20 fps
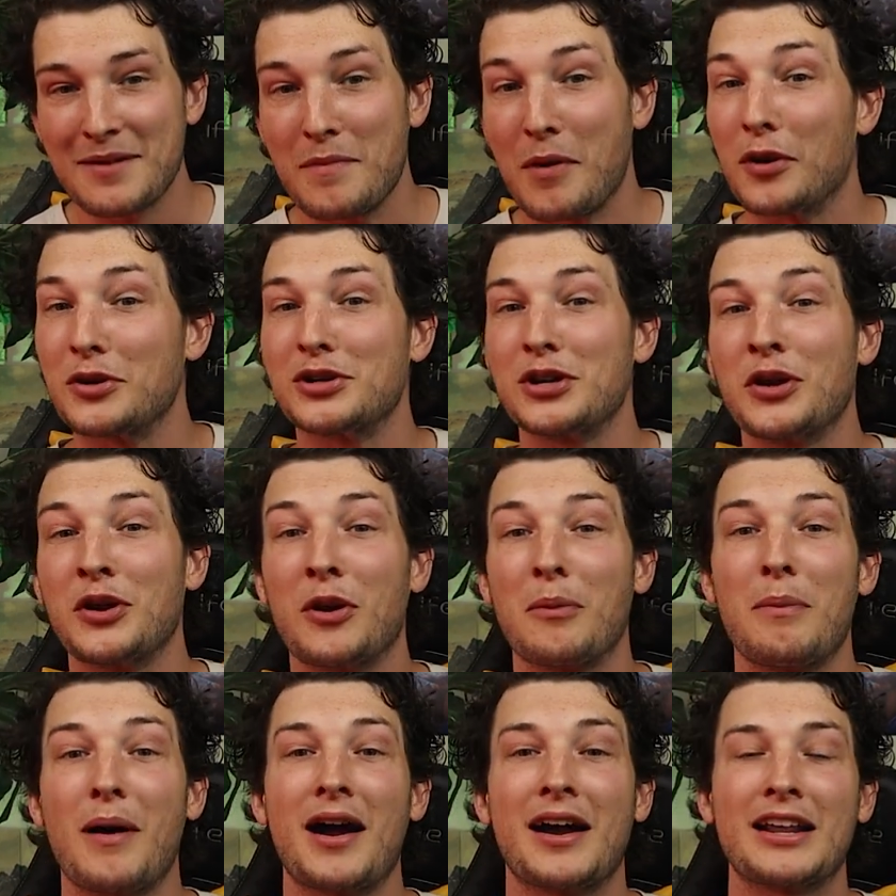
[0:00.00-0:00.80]
Pushing
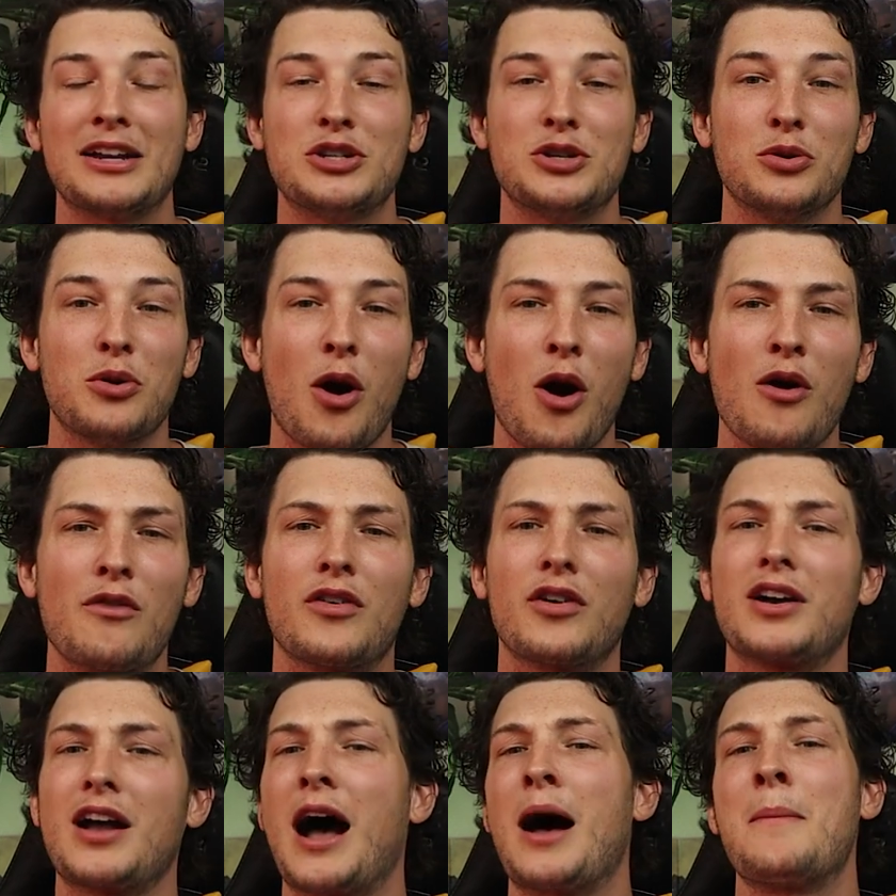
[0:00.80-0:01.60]
your body to
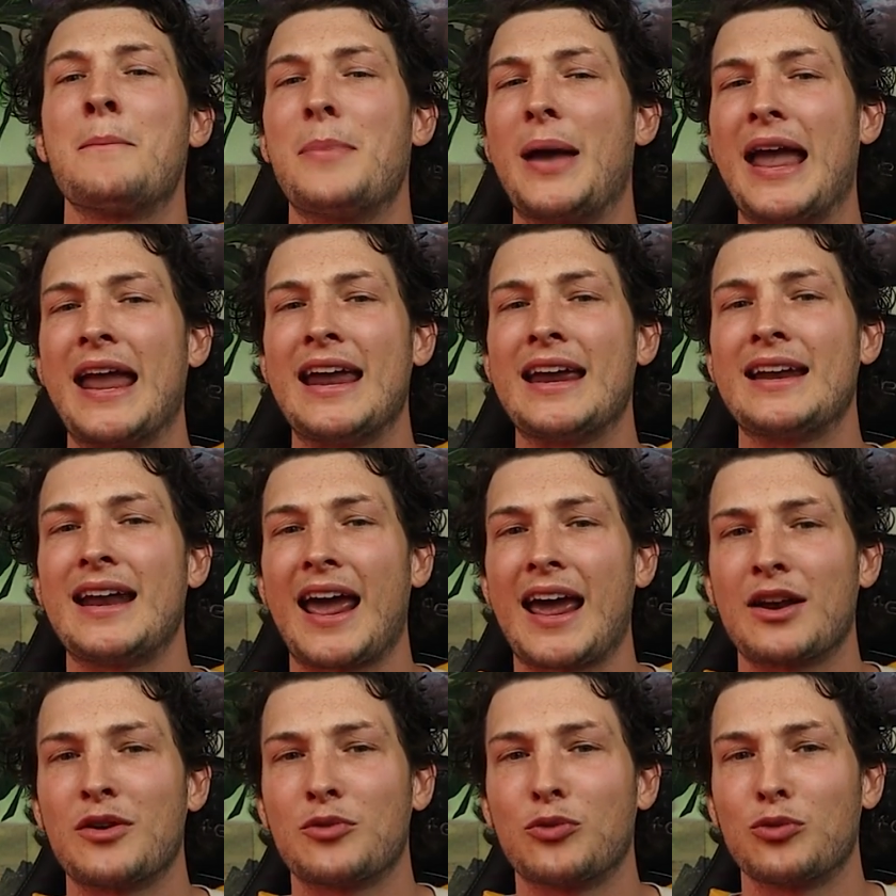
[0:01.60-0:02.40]
overcome pain
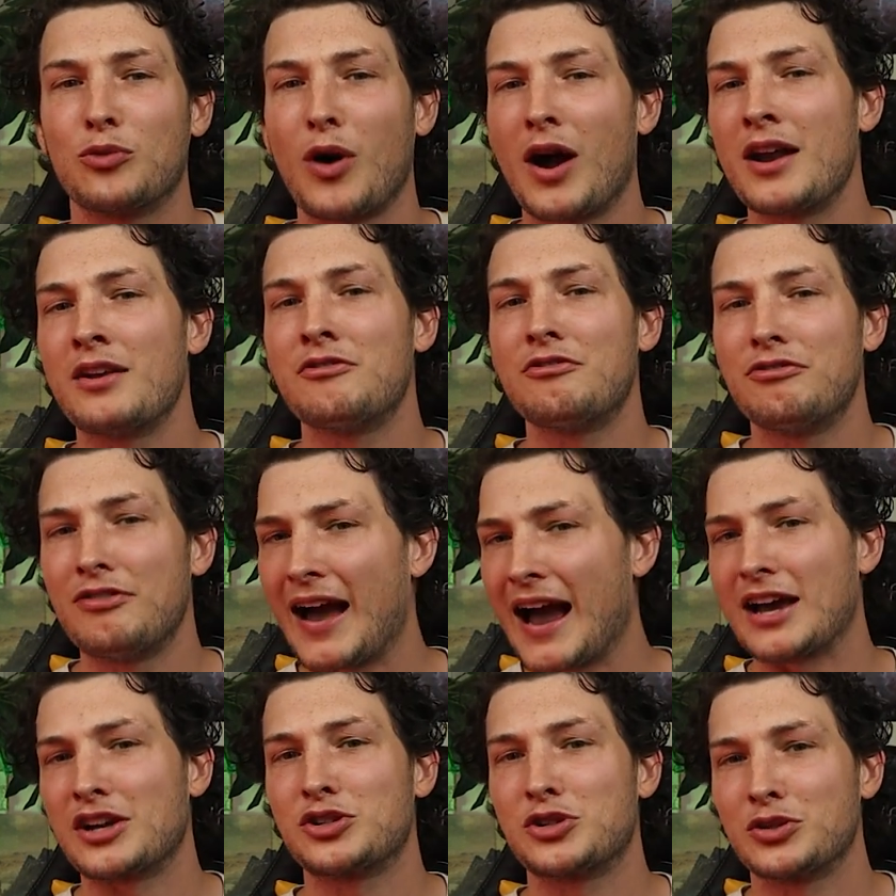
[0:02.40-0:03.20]
and run
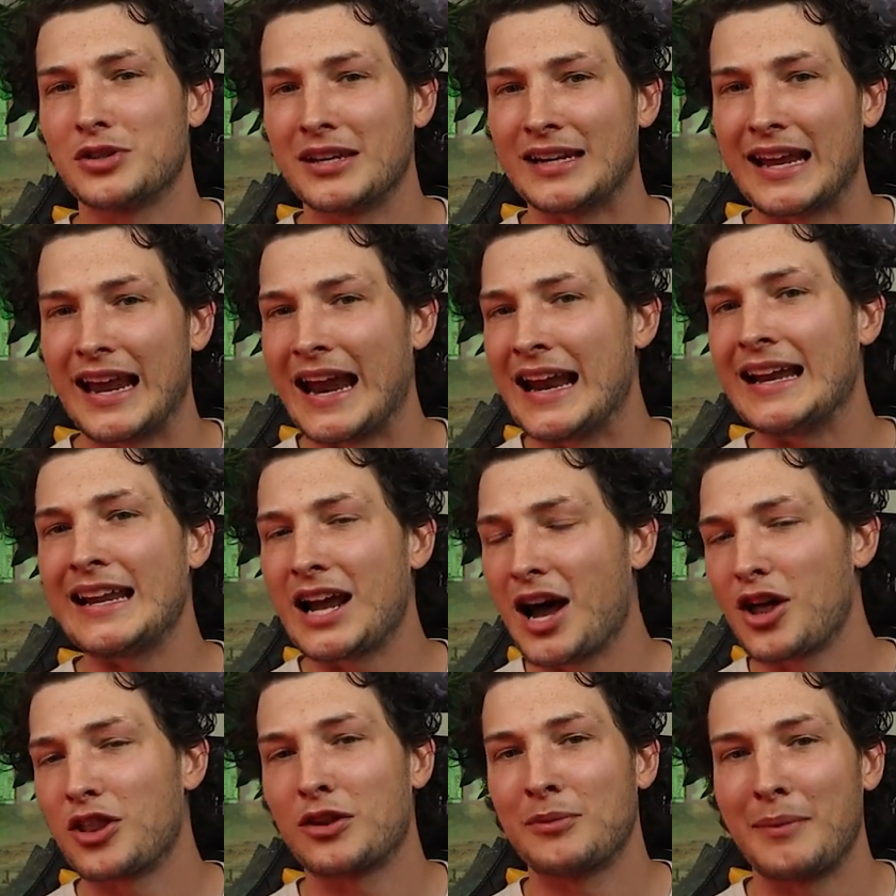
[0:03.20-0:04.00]
faster than
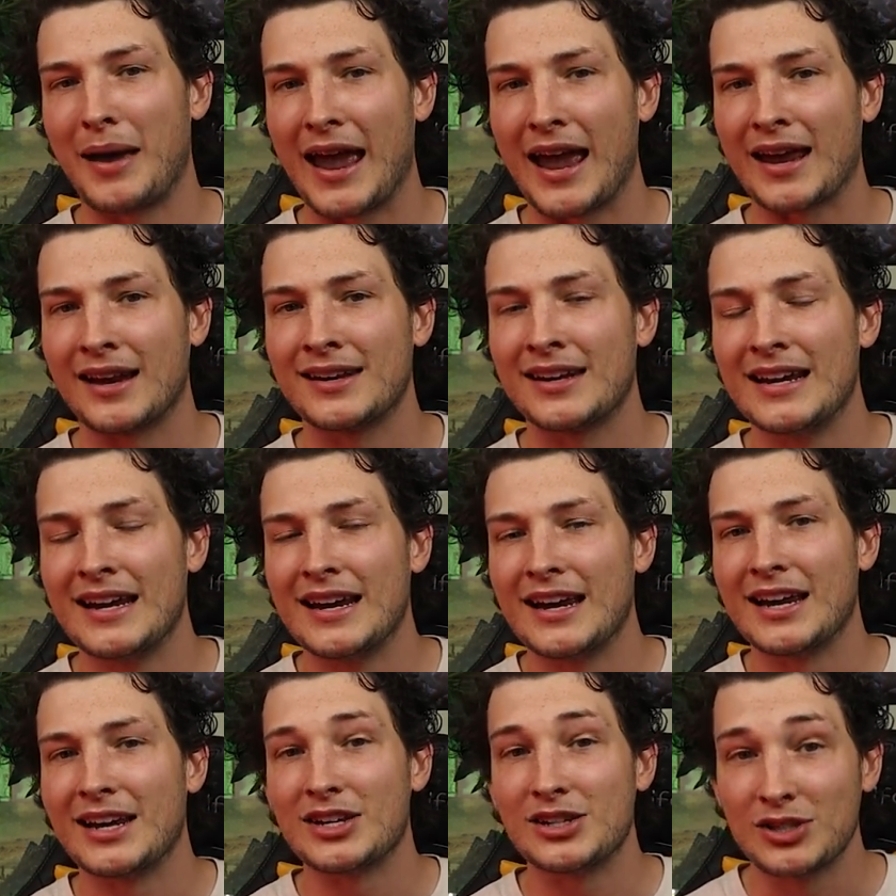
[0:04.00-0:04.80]
any other man
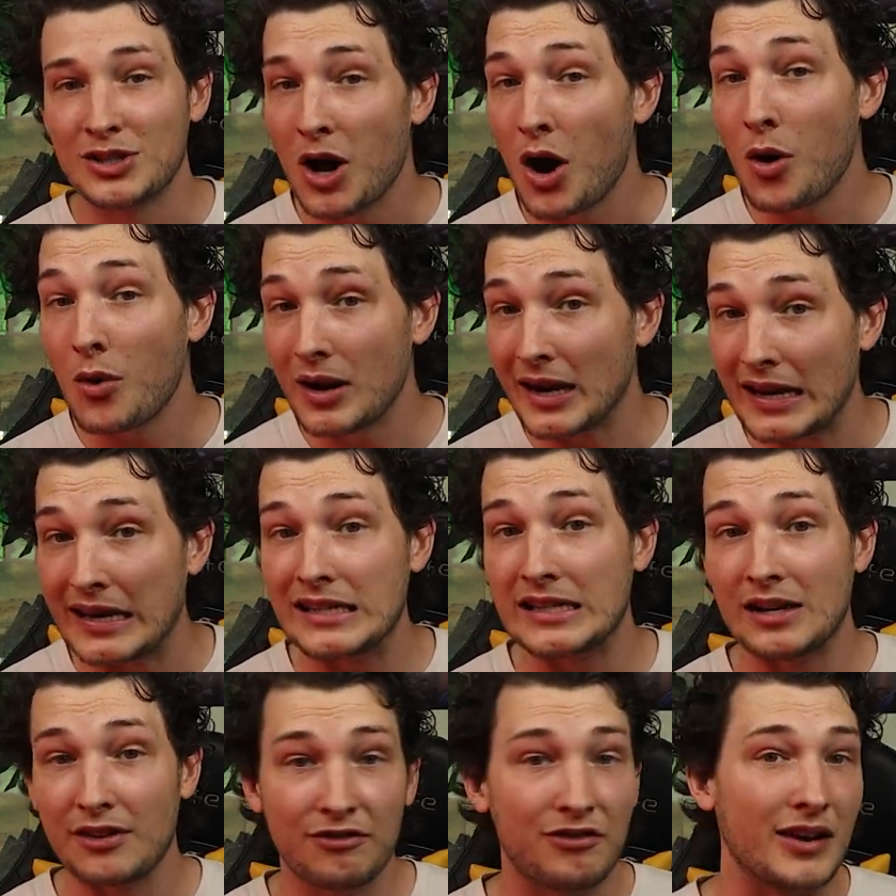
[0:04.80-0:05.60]
is no
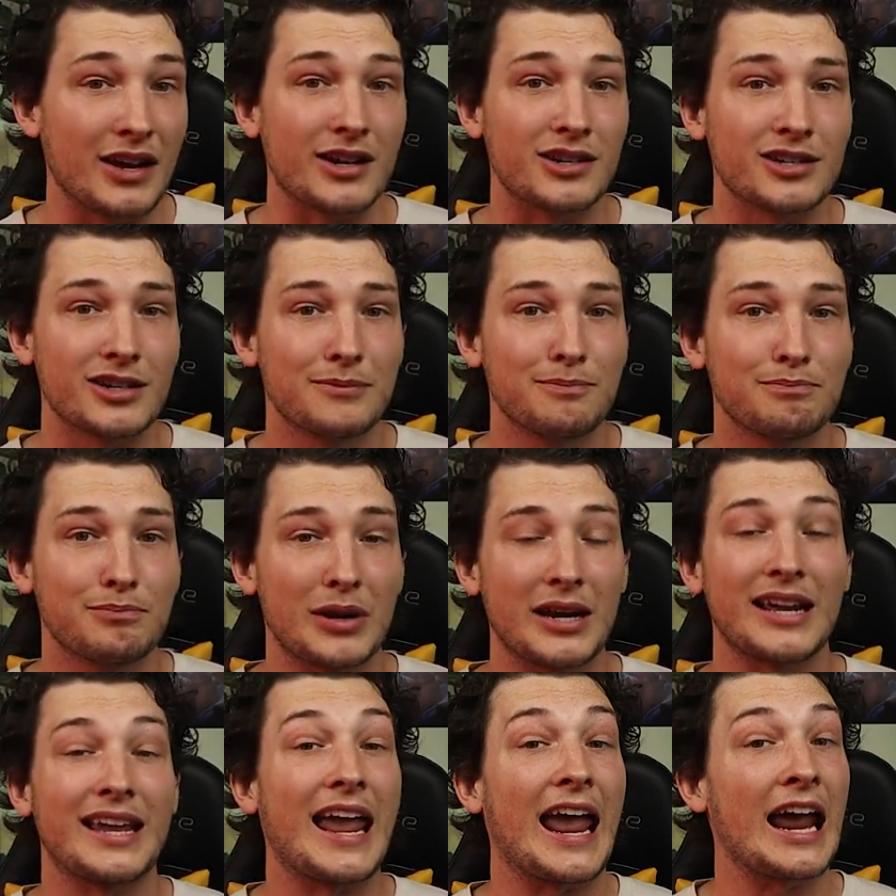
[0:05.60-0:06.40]
easy feat
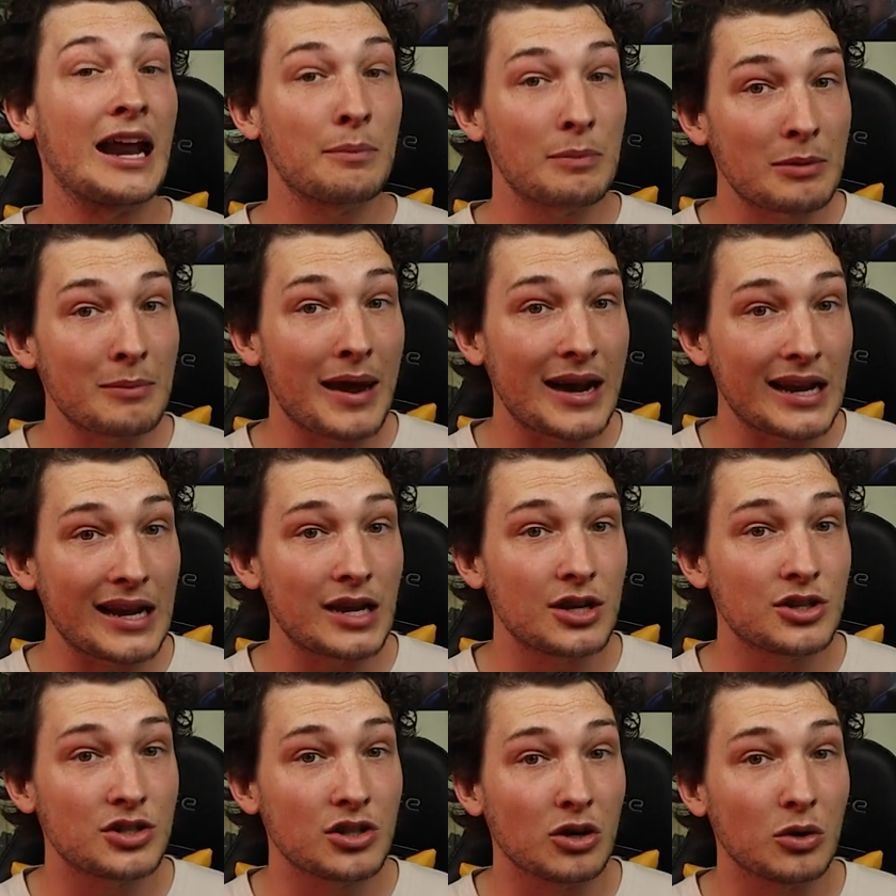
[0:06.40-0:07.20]
but it can be made
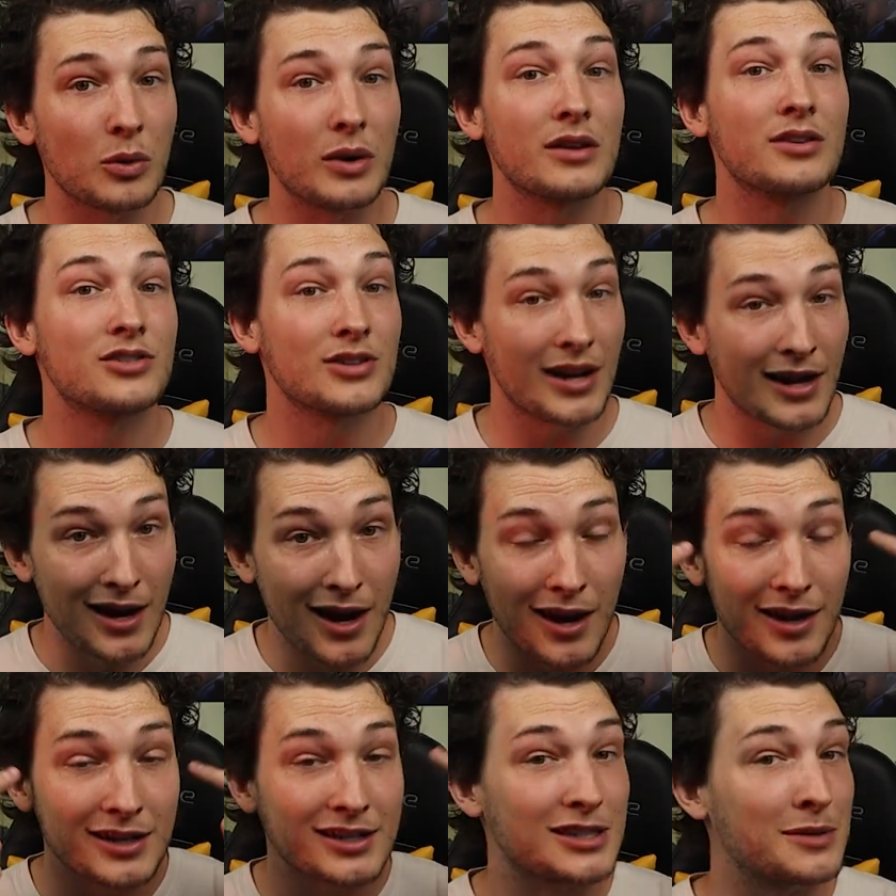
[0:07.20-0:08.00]
easier with
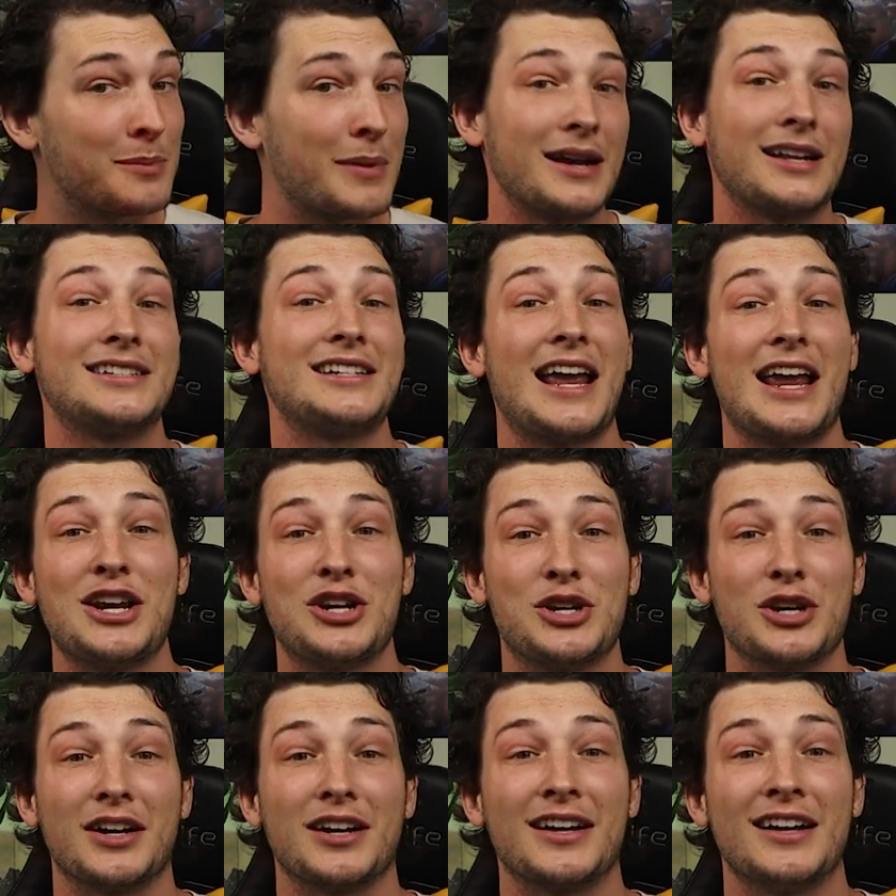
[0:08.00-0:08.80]
psionics and
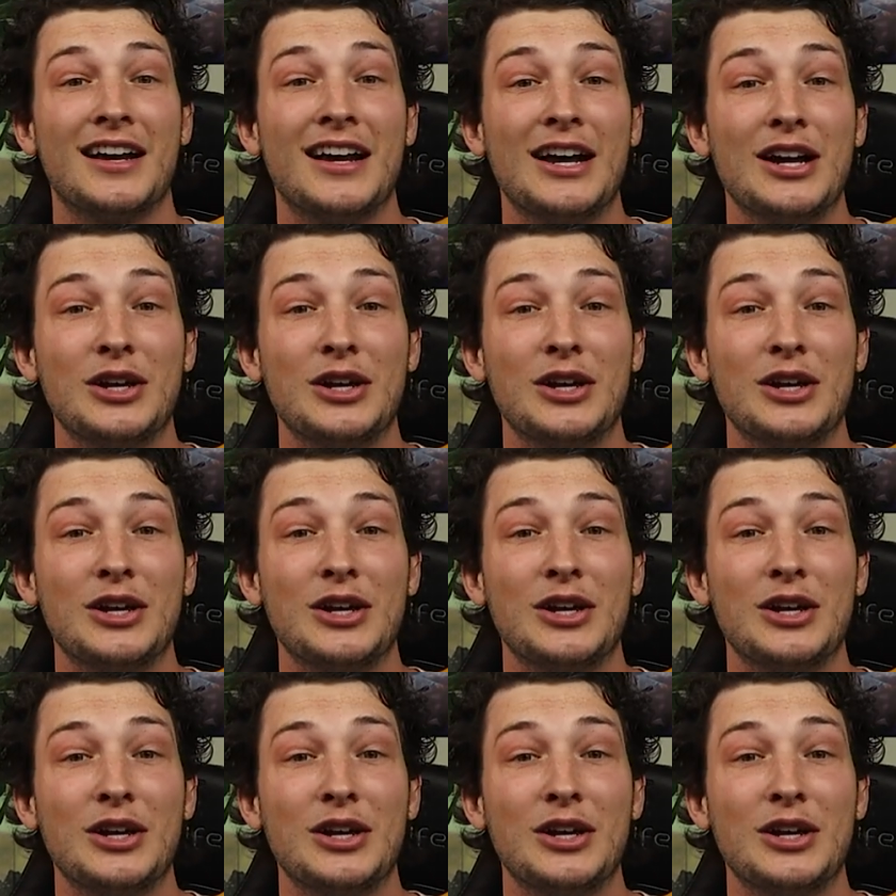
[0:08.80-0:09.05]
meditation,